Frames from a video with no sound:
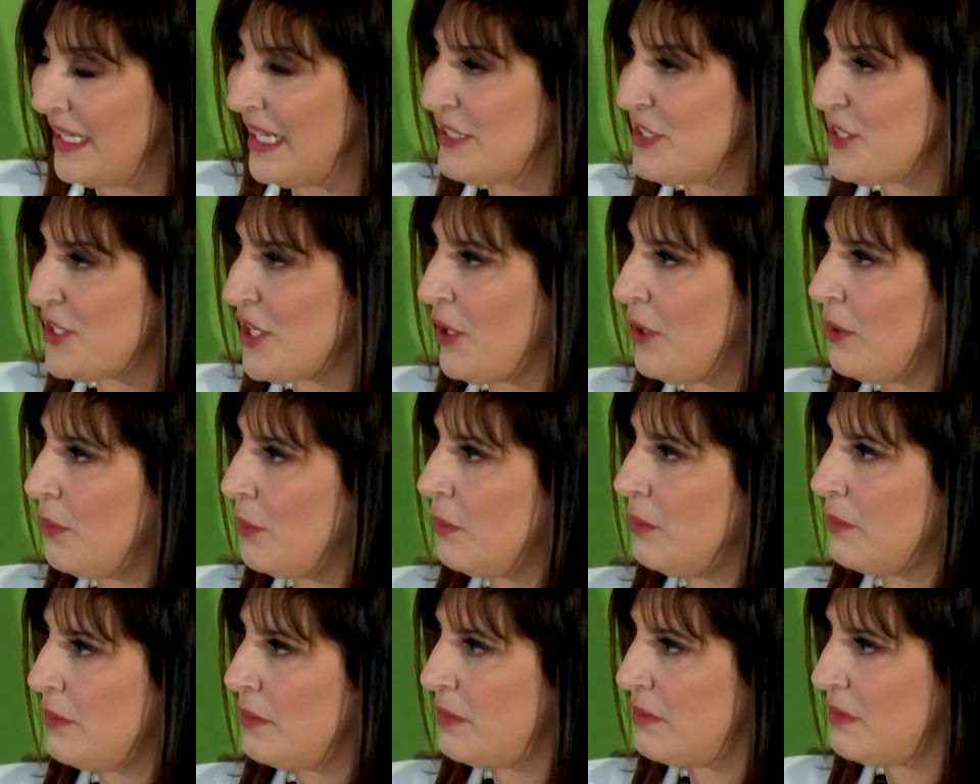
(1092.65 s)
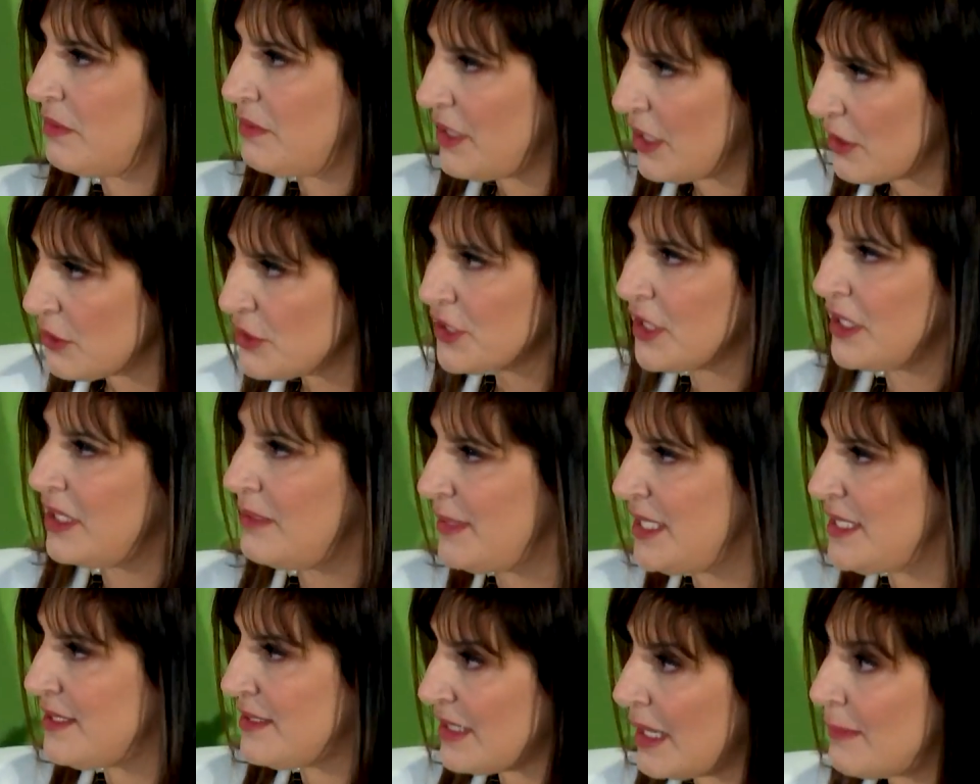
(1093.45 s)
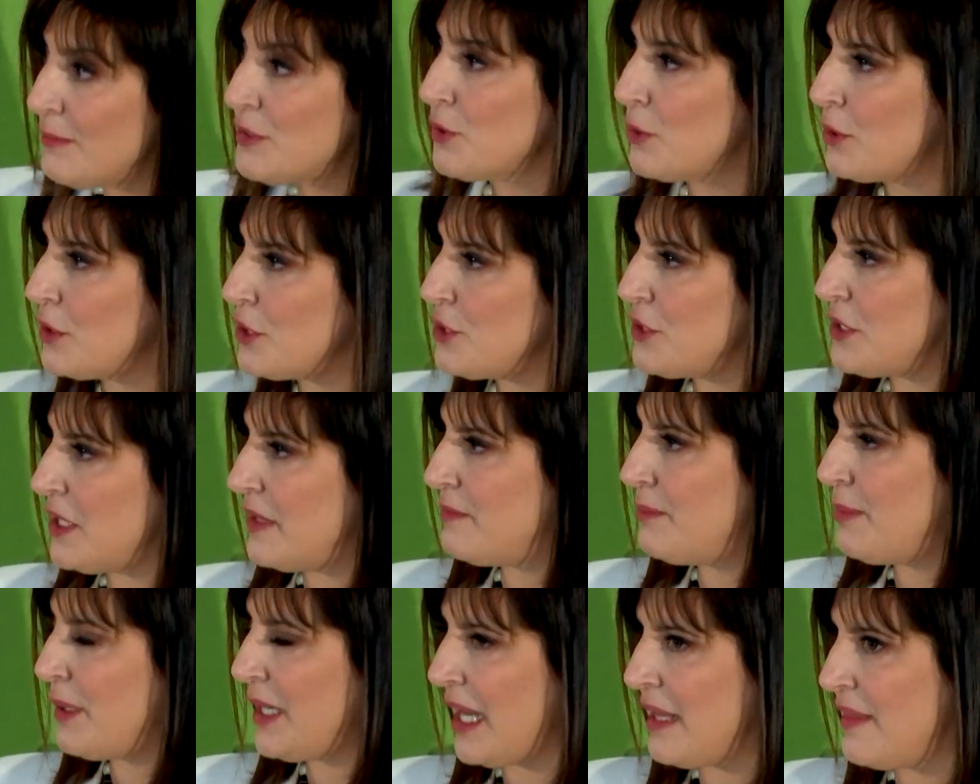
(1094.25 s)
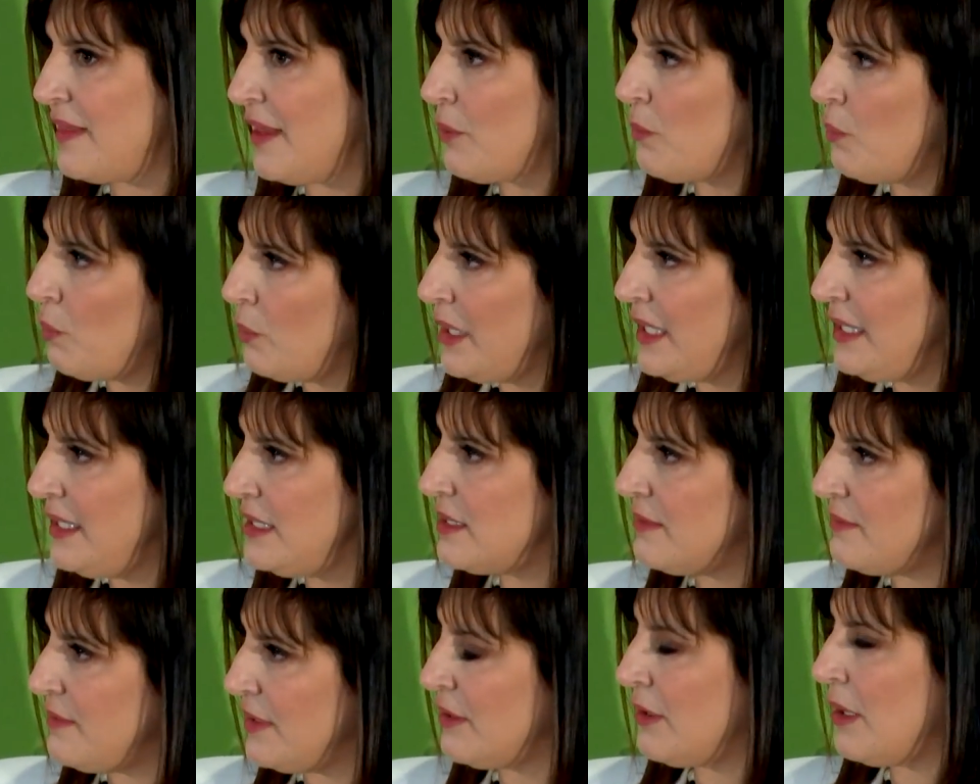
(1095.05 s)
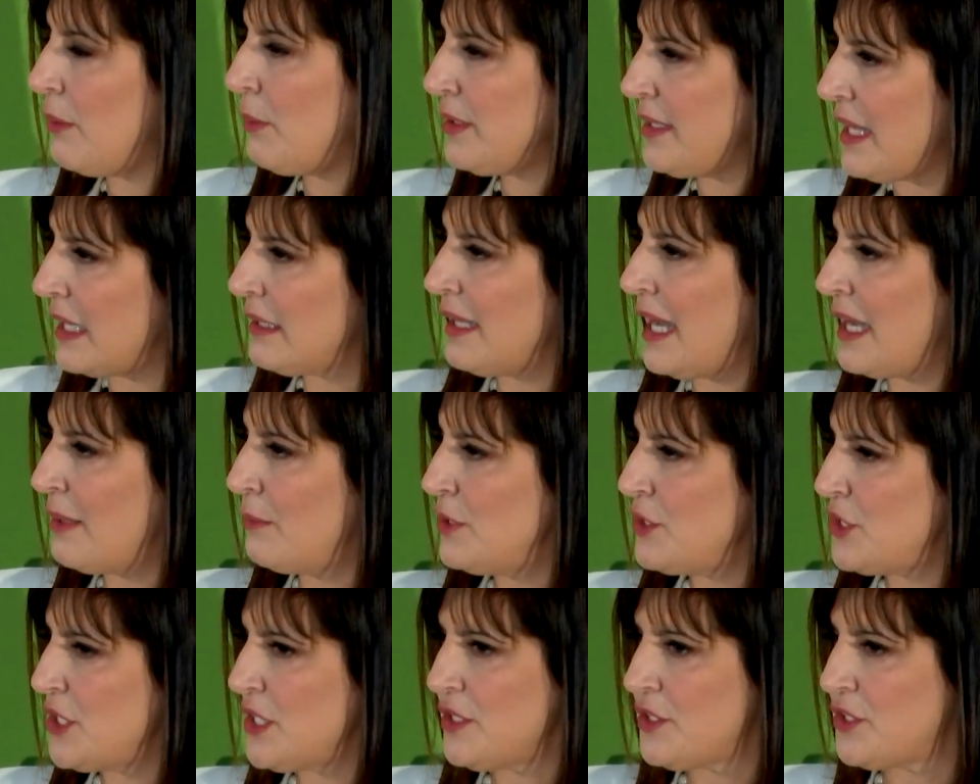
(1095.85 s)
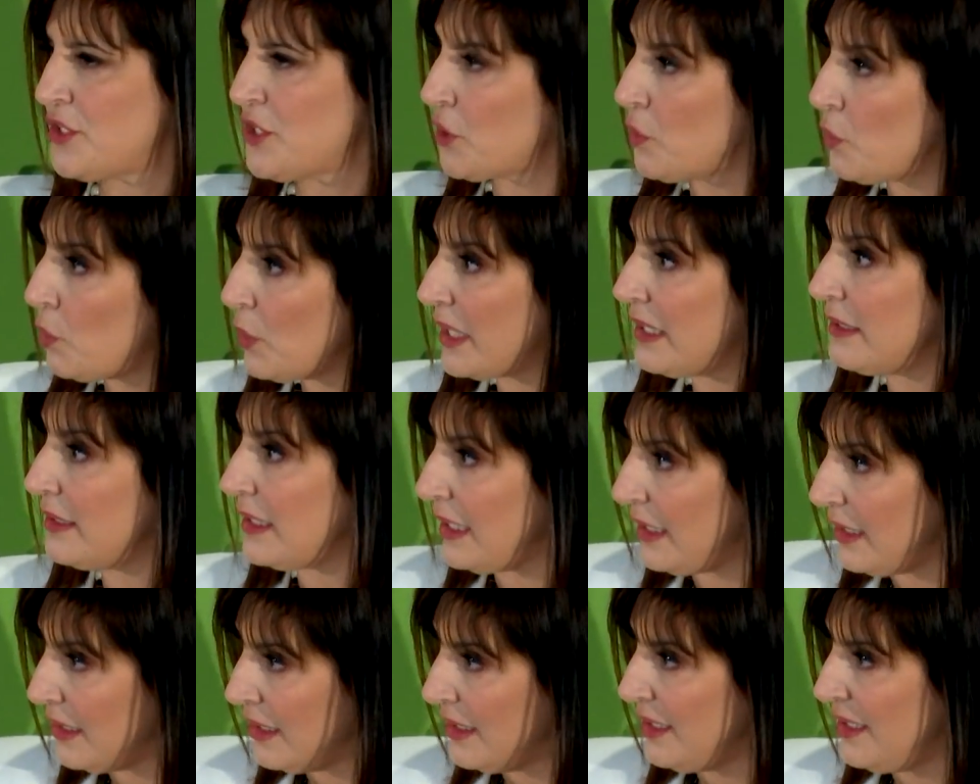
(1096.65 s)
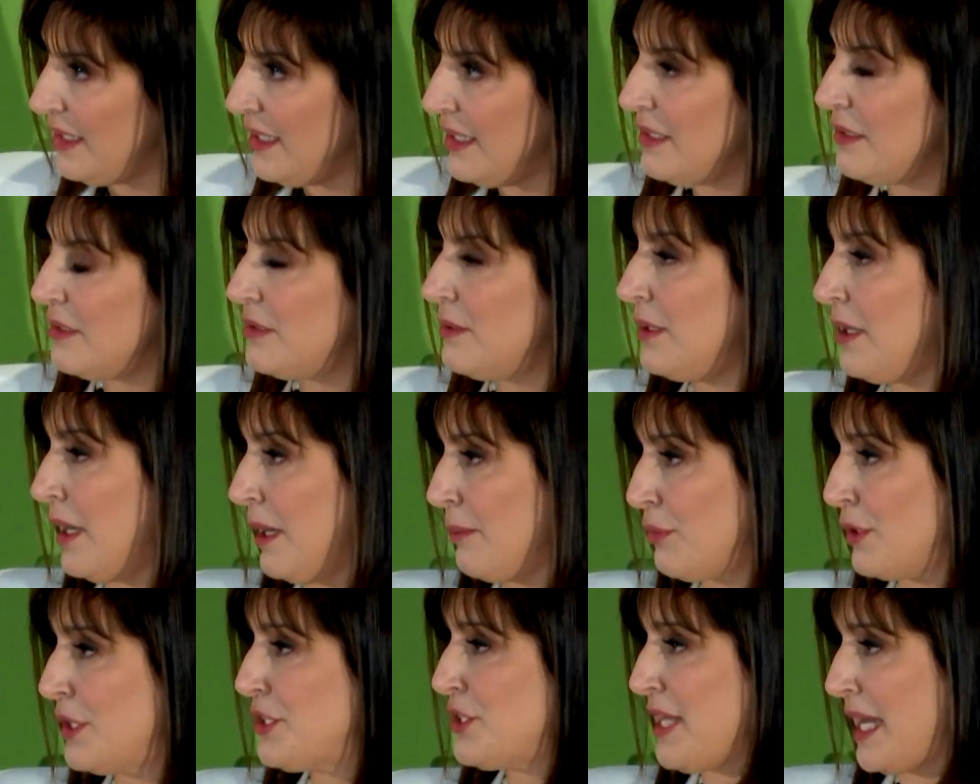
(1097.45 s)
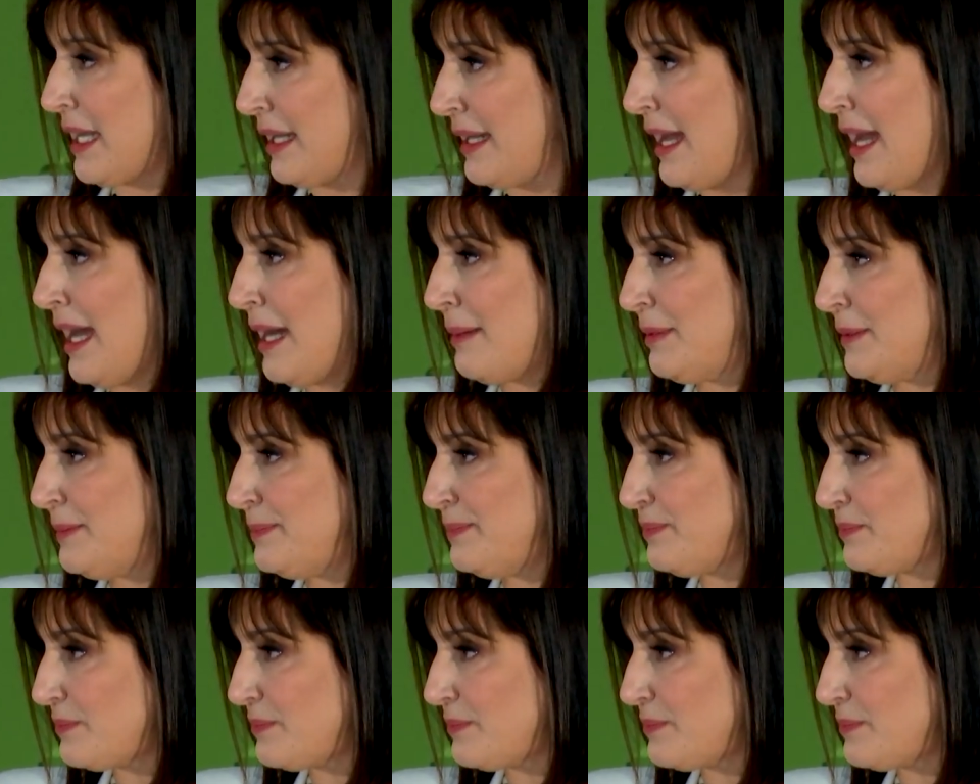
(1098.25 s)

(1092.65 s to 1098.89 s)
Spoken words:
And so there's going to be some sort of shift, but I think we need to figure out what that language is to quickly bridge that gap.